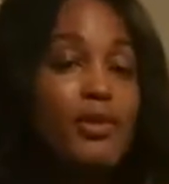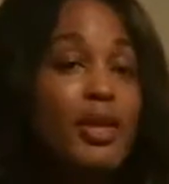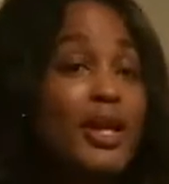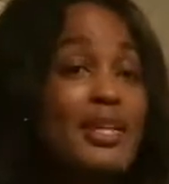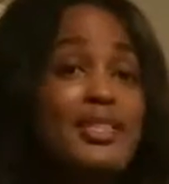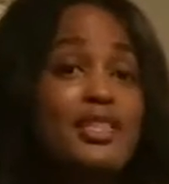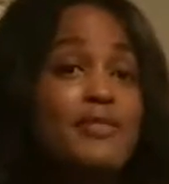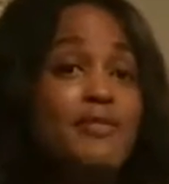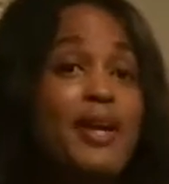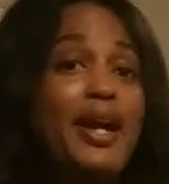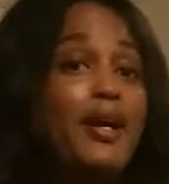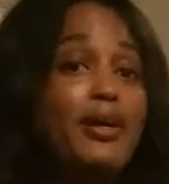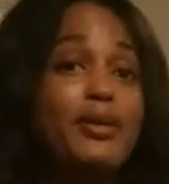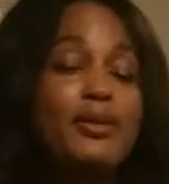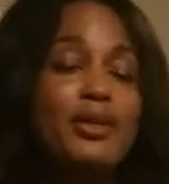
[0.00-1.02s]
I just
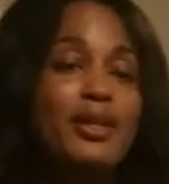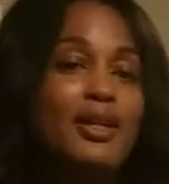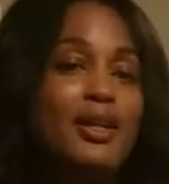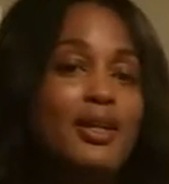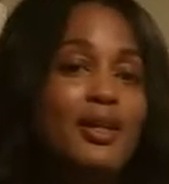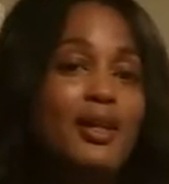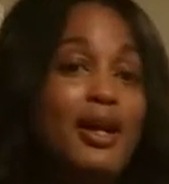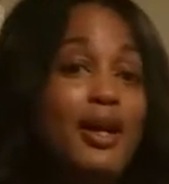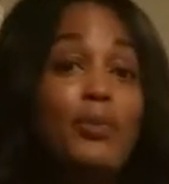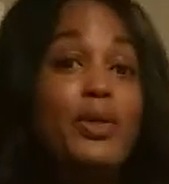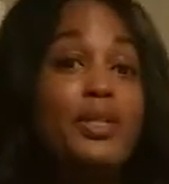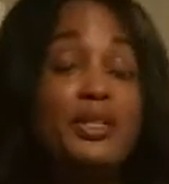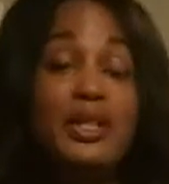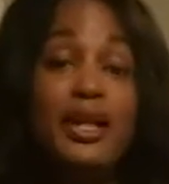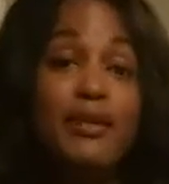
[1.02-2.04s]
vowed I
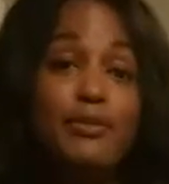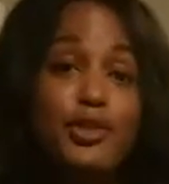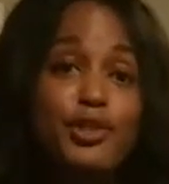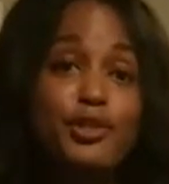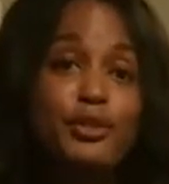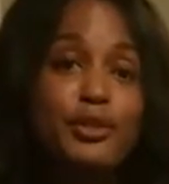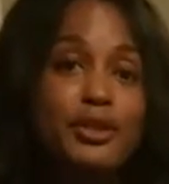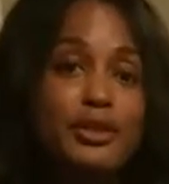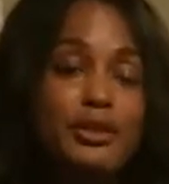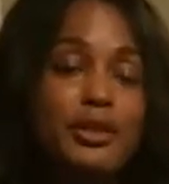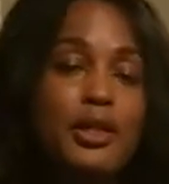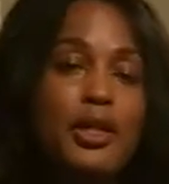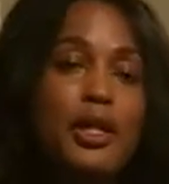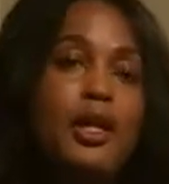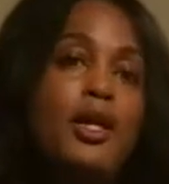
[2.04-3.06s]
wasn't going to have children.
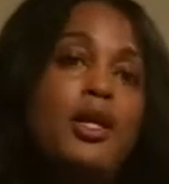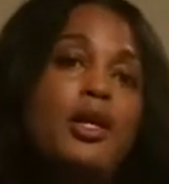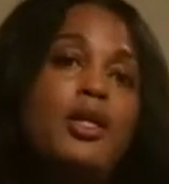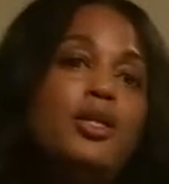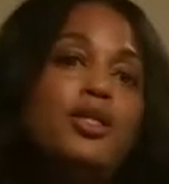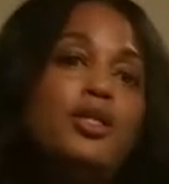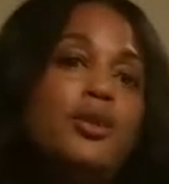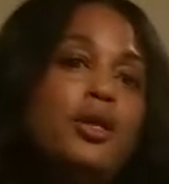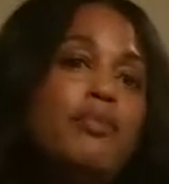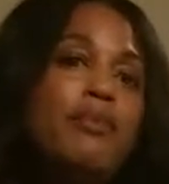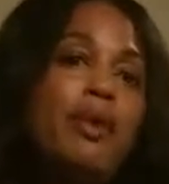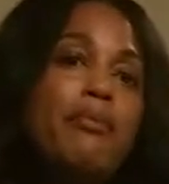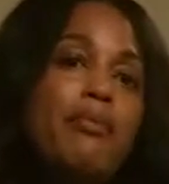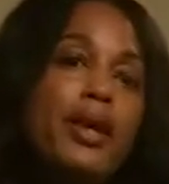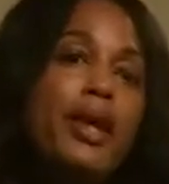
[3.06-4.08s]
So in
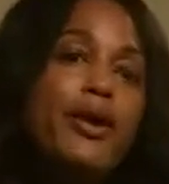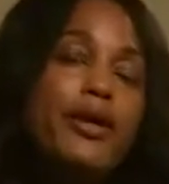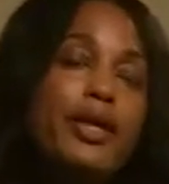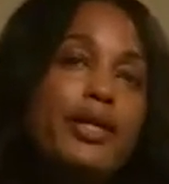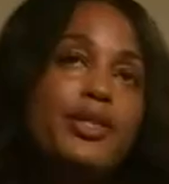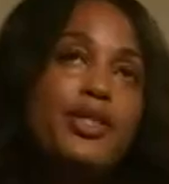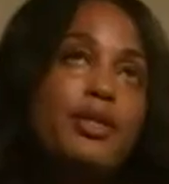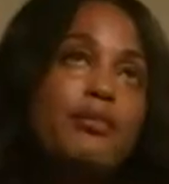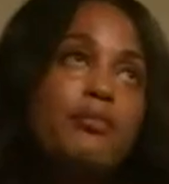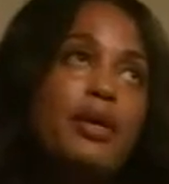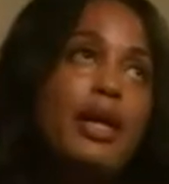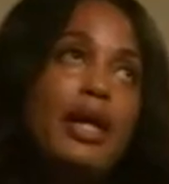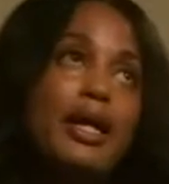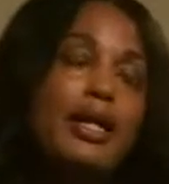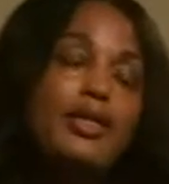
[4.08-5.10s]
my marriage, in
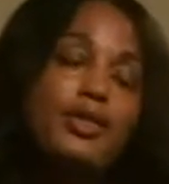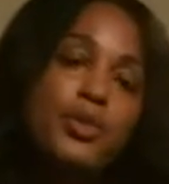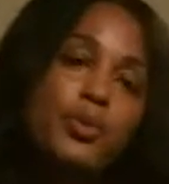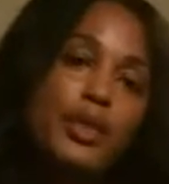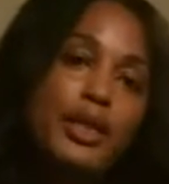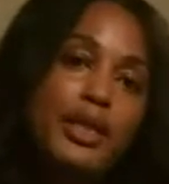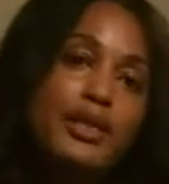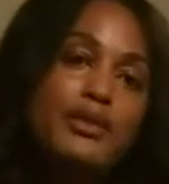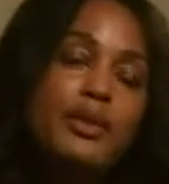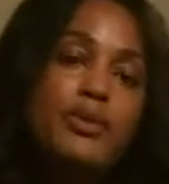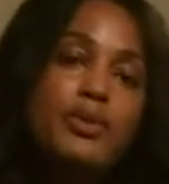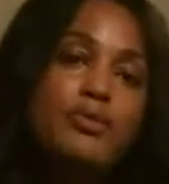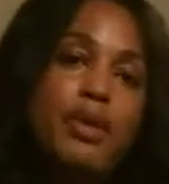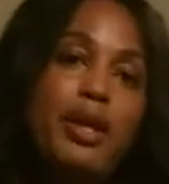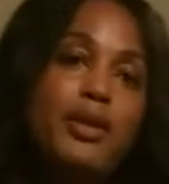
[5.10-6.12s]
my 20s, I
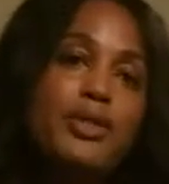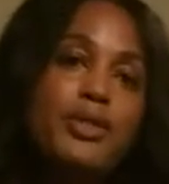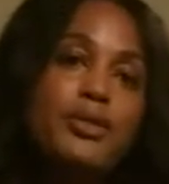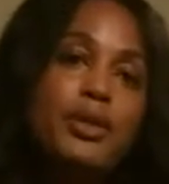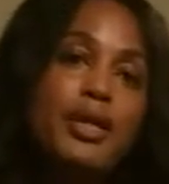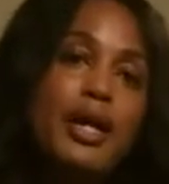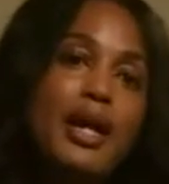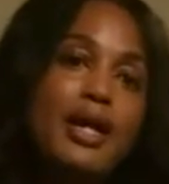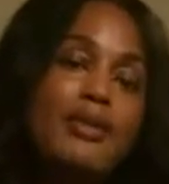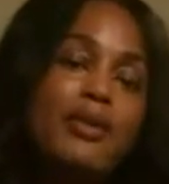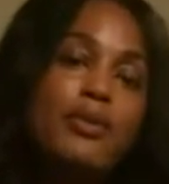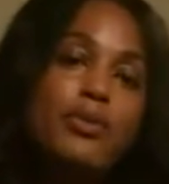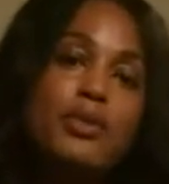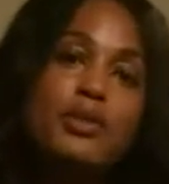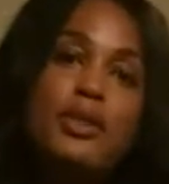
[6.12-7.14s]
was married to a guy
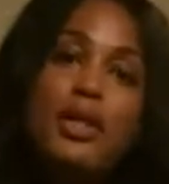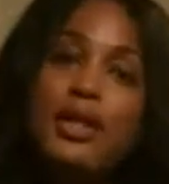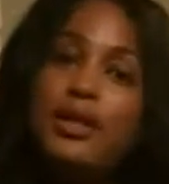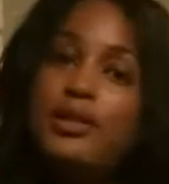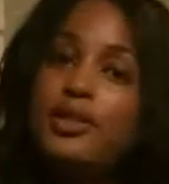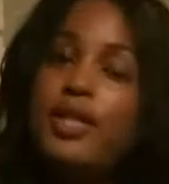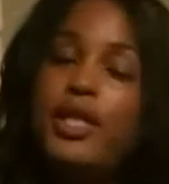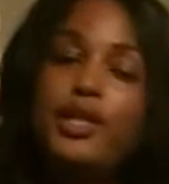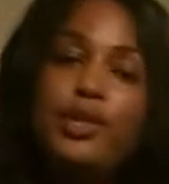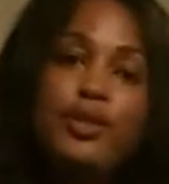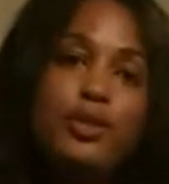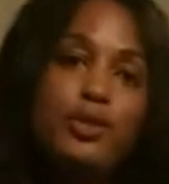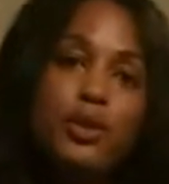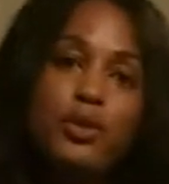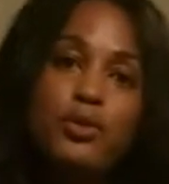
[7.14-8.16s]
that was 10
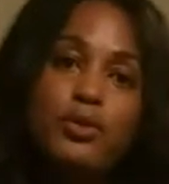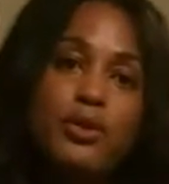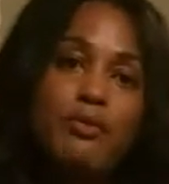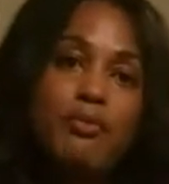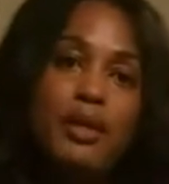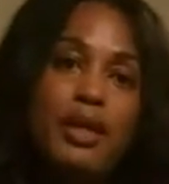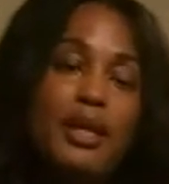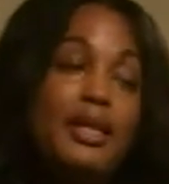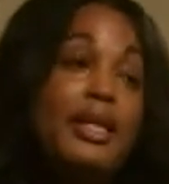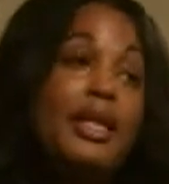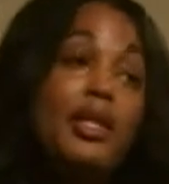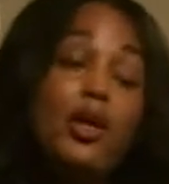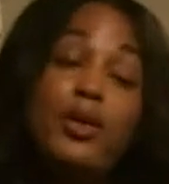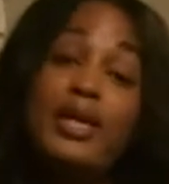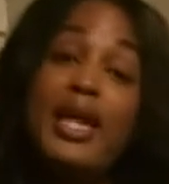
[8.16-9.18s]
years older than me, and he
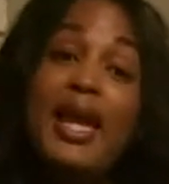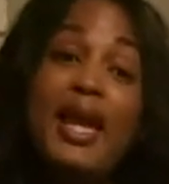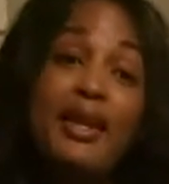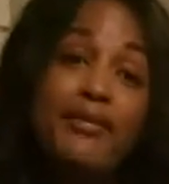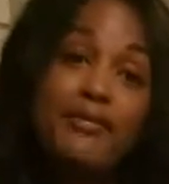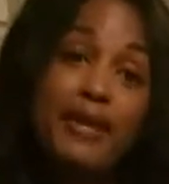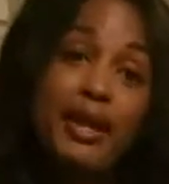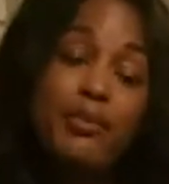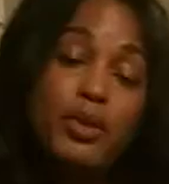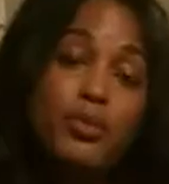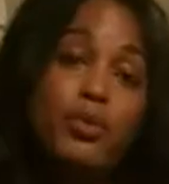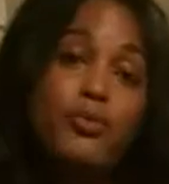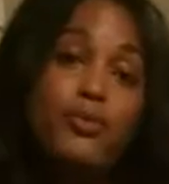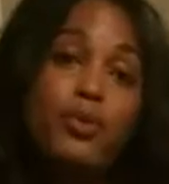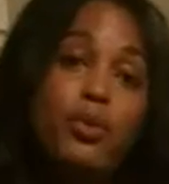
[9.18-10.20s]
had already had a family
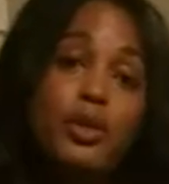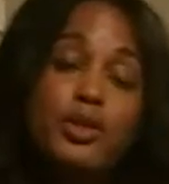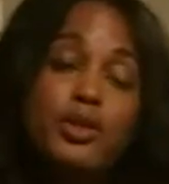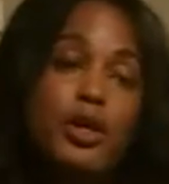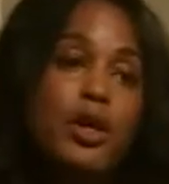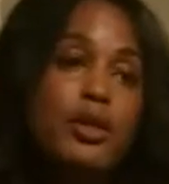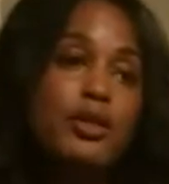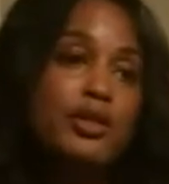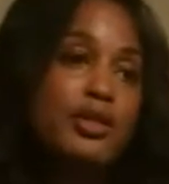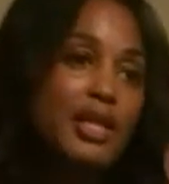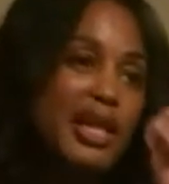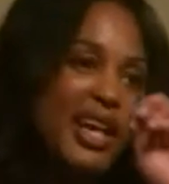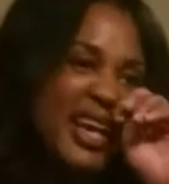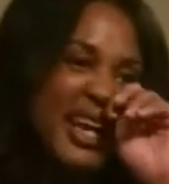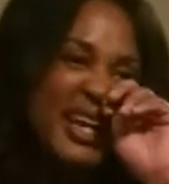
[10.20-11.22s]
before, daughters.
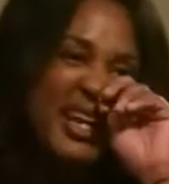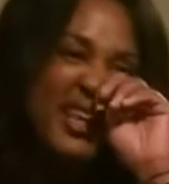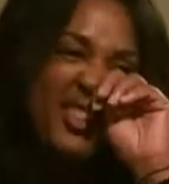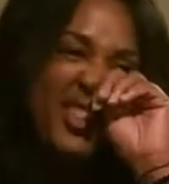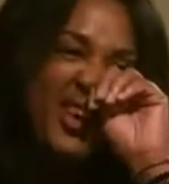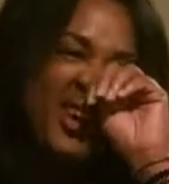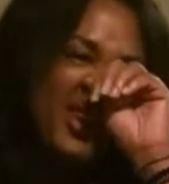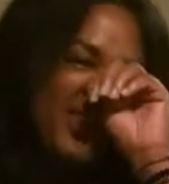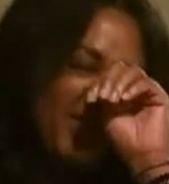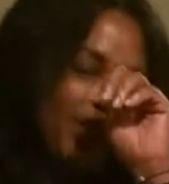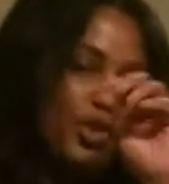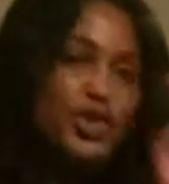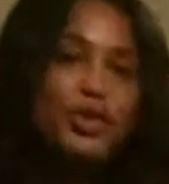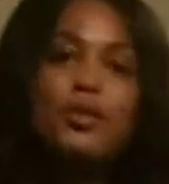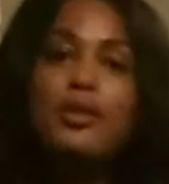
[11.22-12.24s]
And I thought, well,
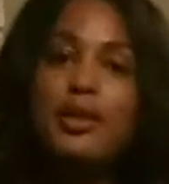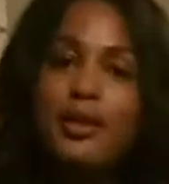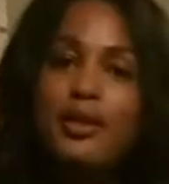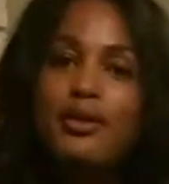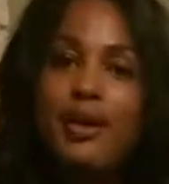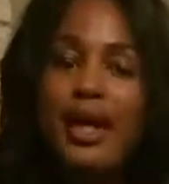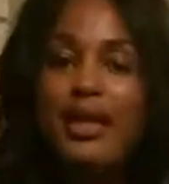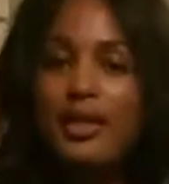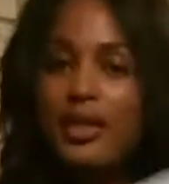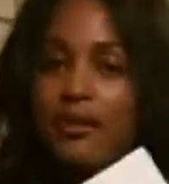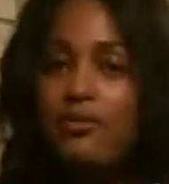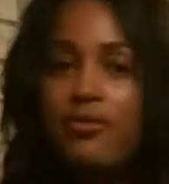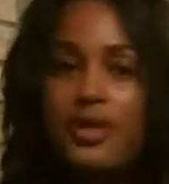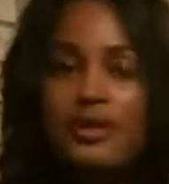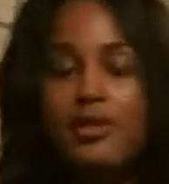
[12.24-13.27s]
surely I could
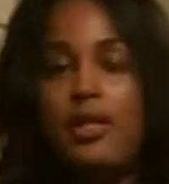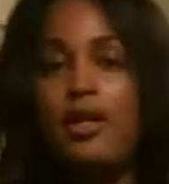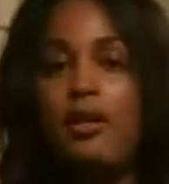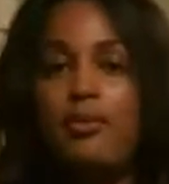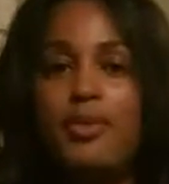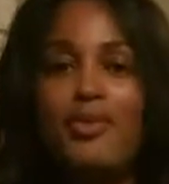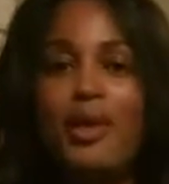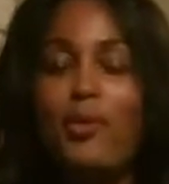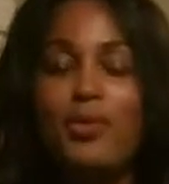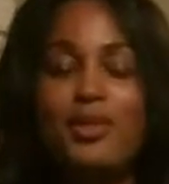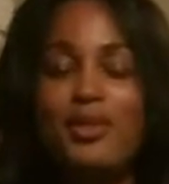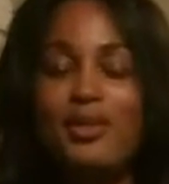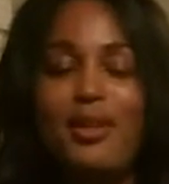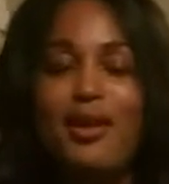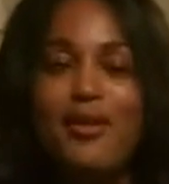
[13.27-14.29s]
convince him that that
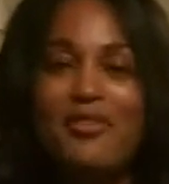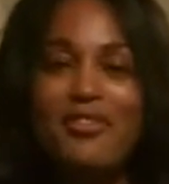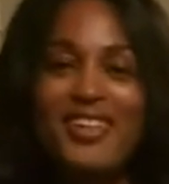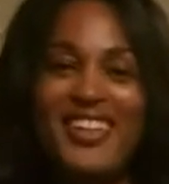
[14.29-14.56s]
was enough,